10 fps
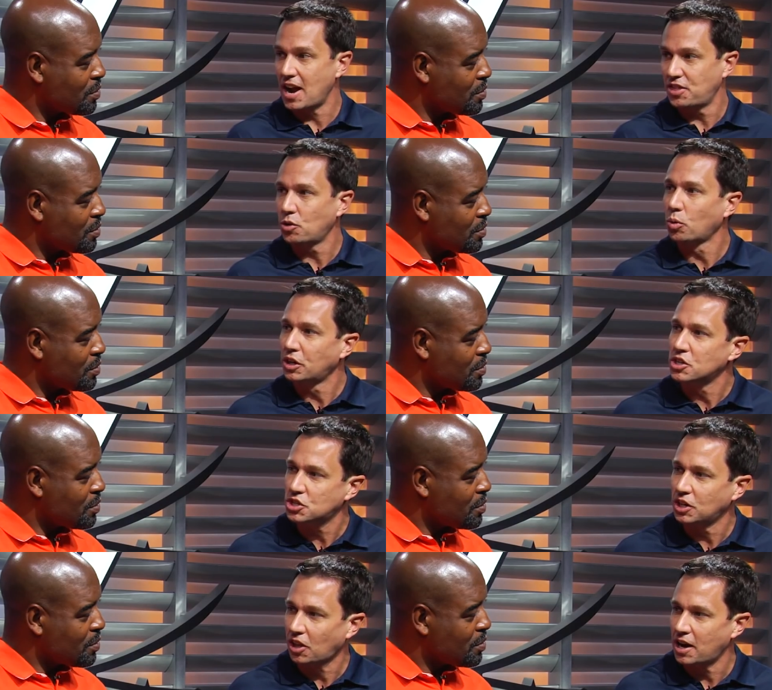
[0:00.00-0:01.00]
Speaker 1: I think we're going to
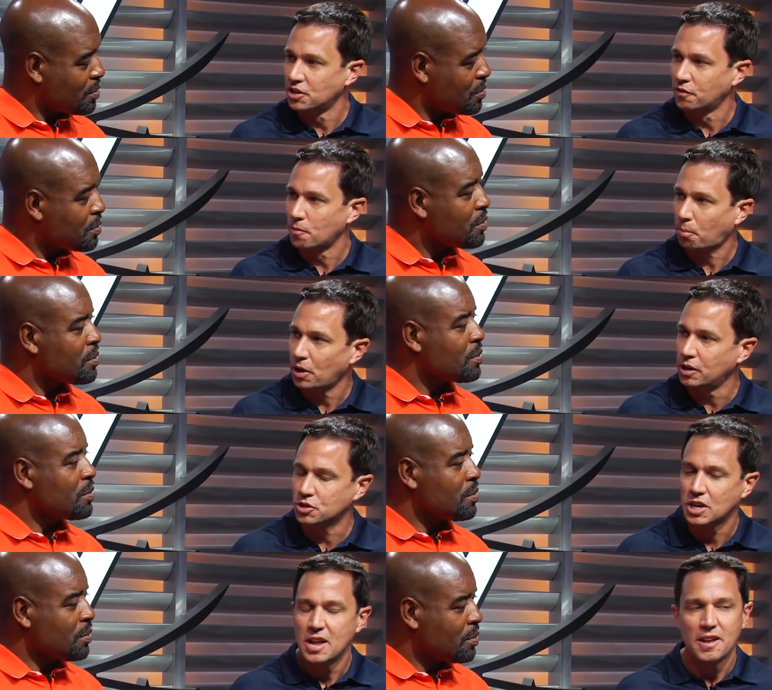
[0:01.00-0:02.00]
see a lot of different
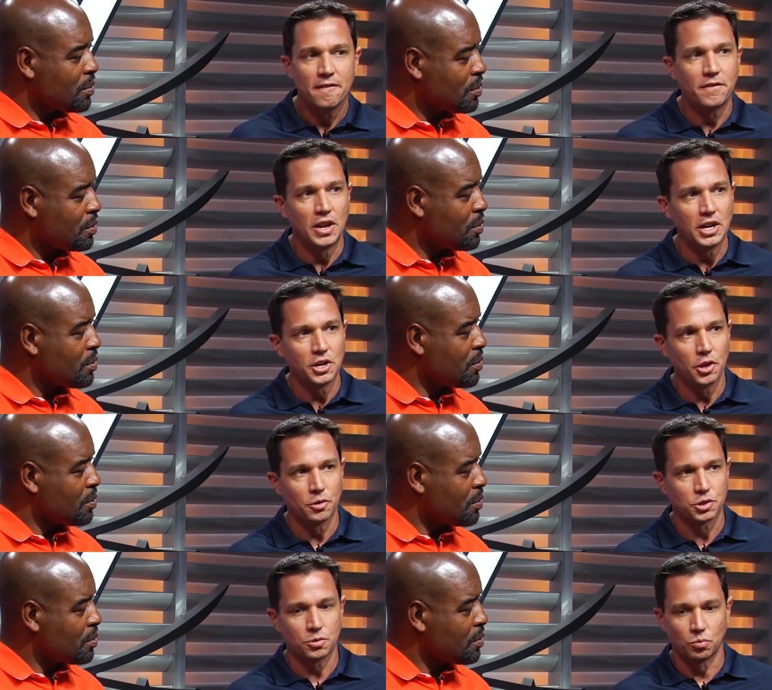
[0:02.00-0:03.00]
players fit into
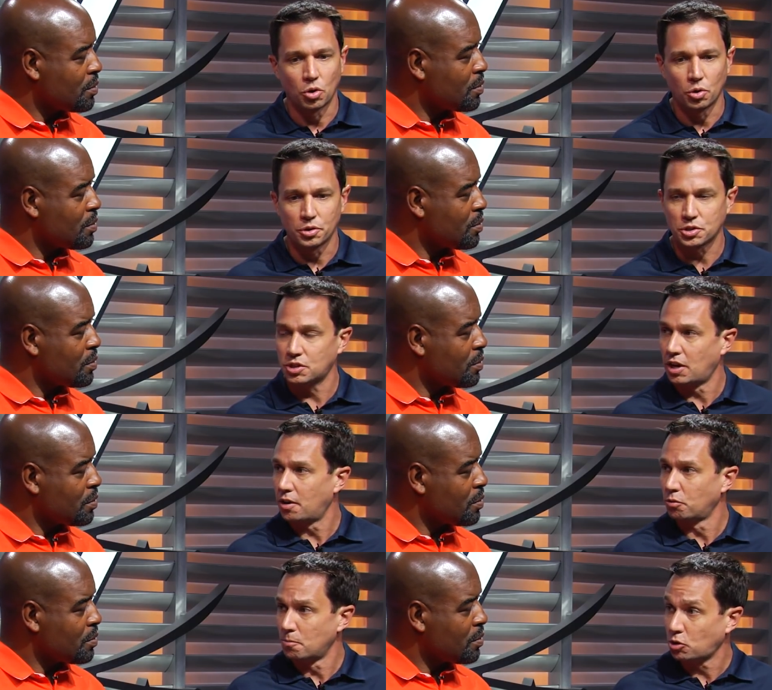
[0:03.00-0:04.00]
those roles.
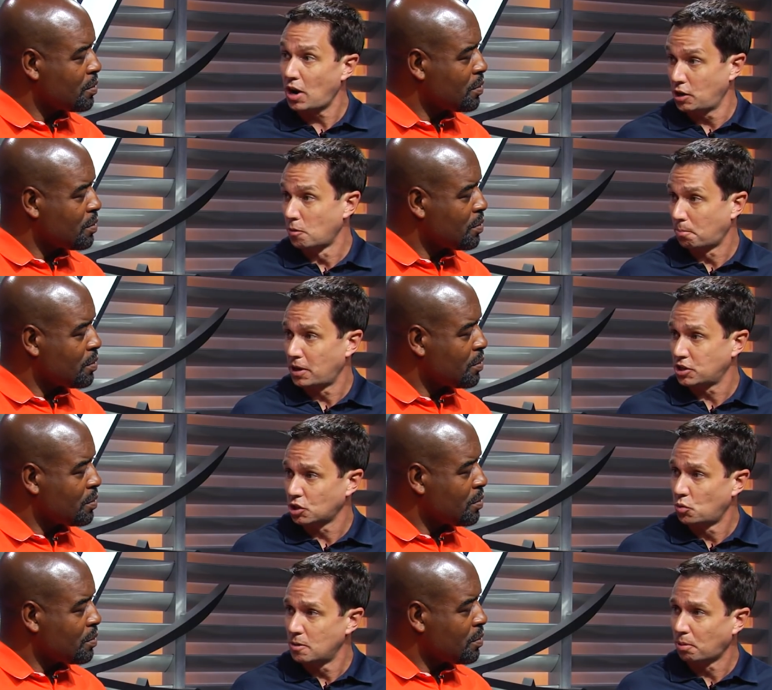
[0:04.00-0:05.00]
Uh, we're trying to replace
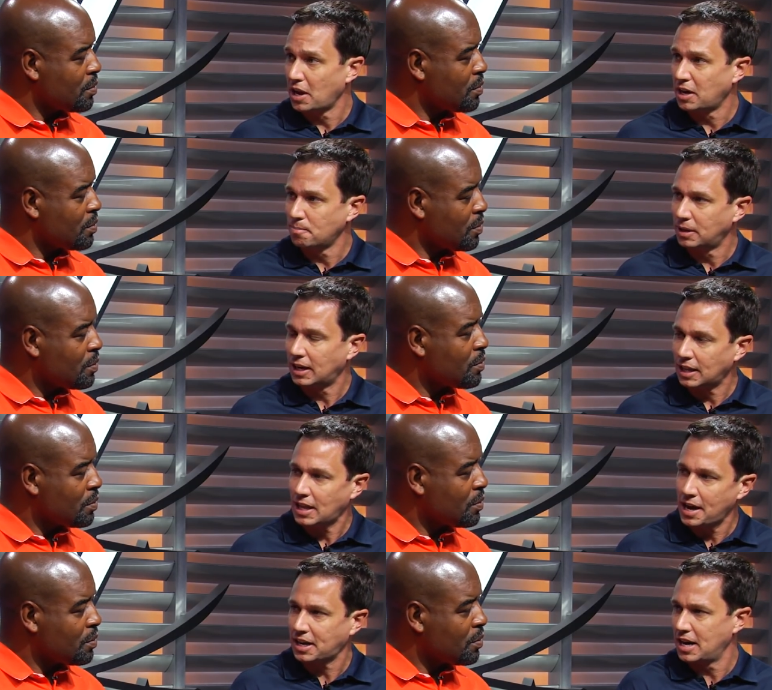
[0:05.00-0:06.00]
a Quin Blanding, but a lot of